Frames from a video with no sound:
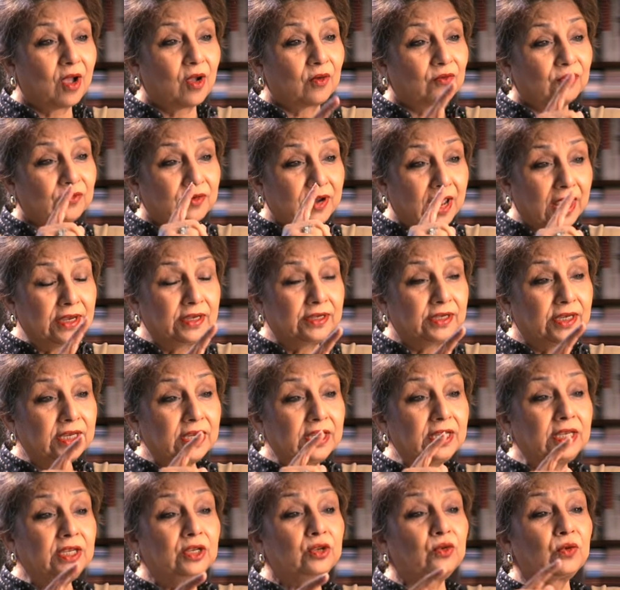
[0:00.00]
of
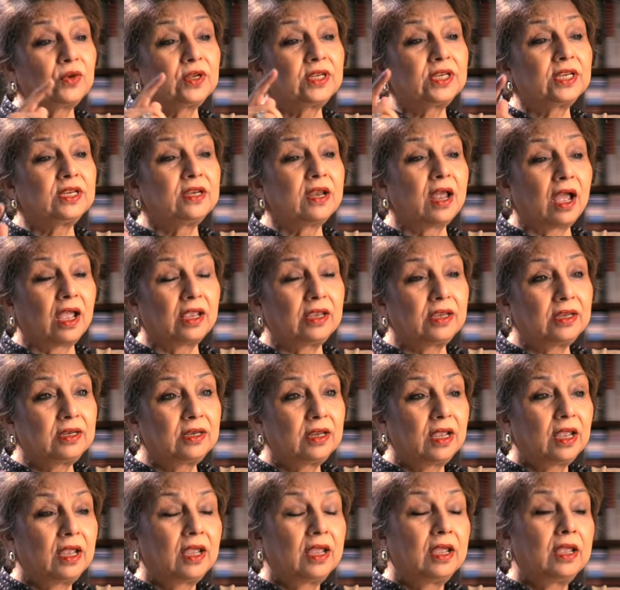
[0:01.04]

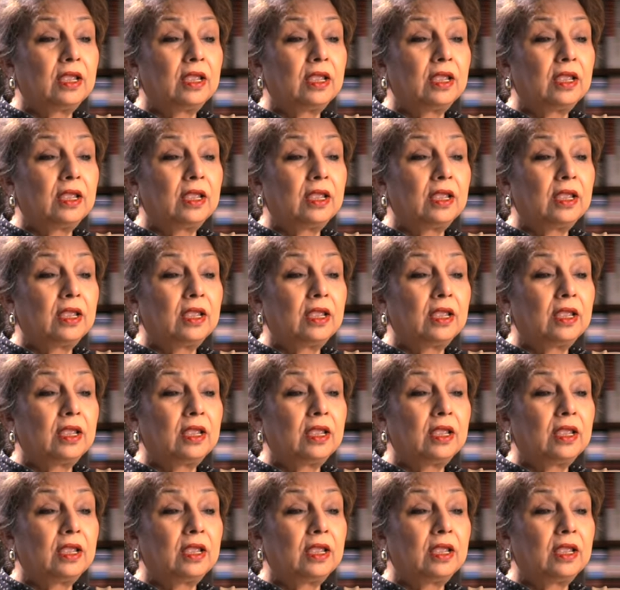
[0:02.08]
1929